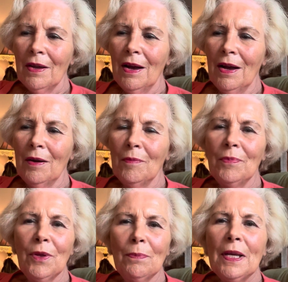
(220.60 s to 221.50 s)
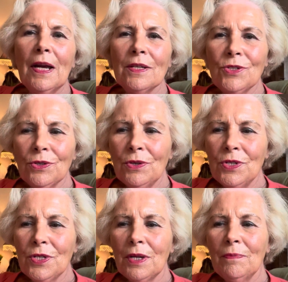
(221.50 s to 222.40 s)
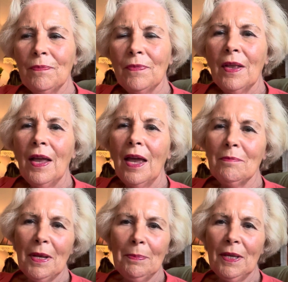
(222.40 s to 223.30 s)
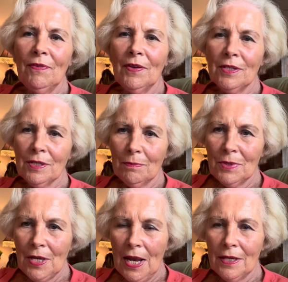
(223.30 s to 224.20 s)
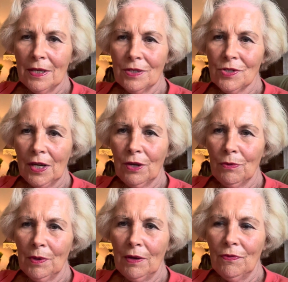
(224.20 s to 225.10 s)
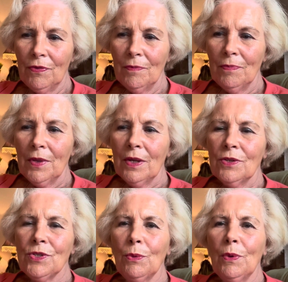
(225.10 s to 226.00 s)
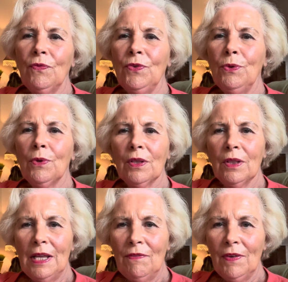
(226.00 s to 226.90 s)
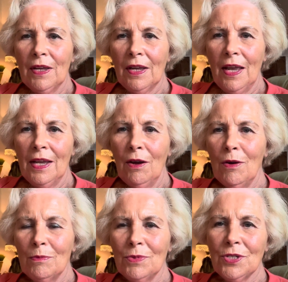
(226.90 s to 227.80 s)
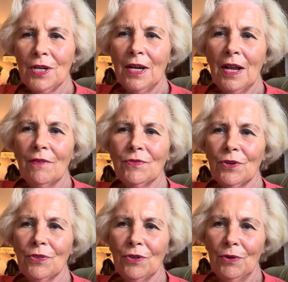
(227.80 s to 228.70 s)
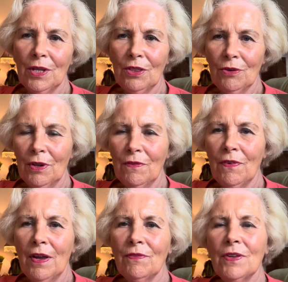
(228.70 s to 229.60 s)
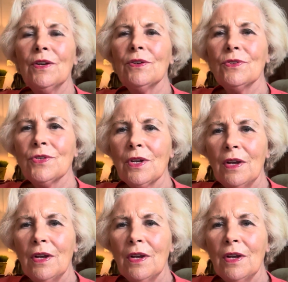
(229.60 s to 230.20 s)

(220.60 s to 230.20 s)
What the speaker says: there'll be uncertainty, and maybe even some sadness and grief. So if you are leaving a homestead after 30, 35 years